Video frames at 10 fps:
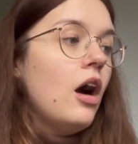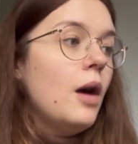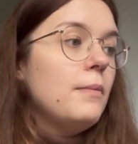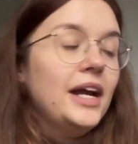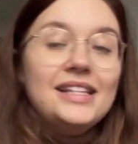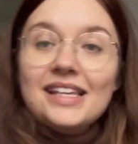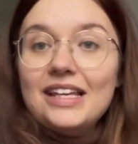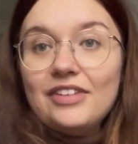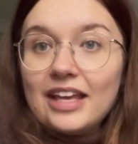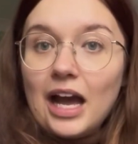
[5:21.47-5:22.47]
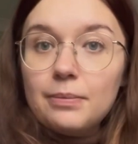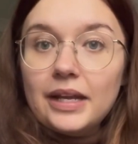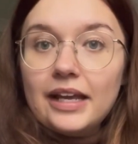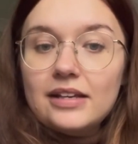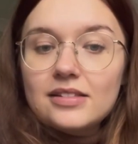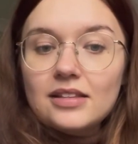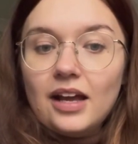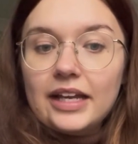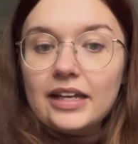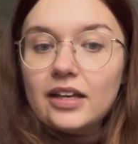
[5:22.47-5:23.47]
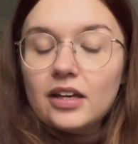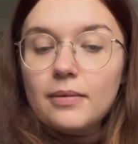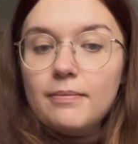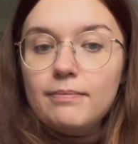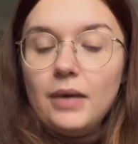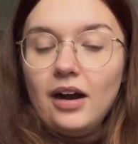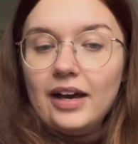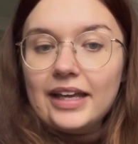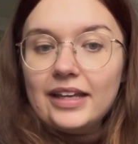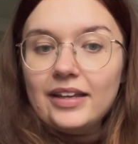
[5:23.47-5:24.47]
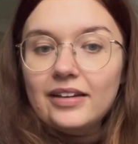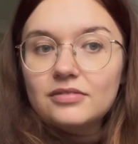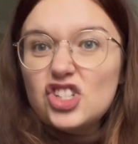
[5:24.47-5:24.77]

my TV cabinet is like my